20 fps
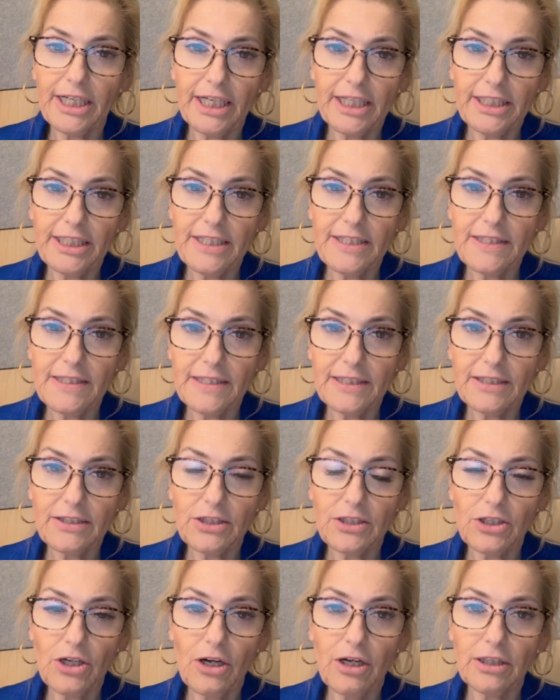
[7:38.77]

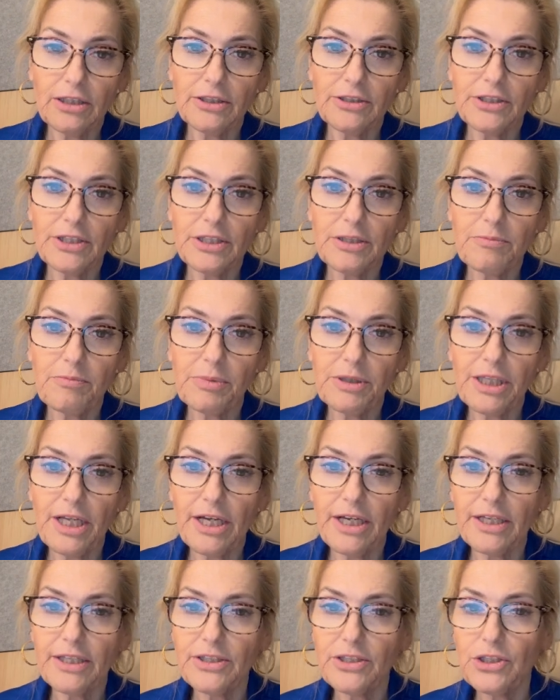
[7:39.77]
96 dollars
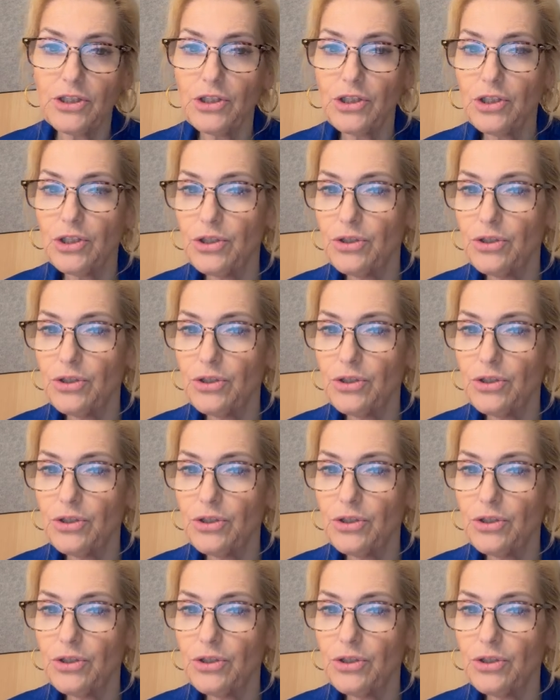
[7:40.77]
plus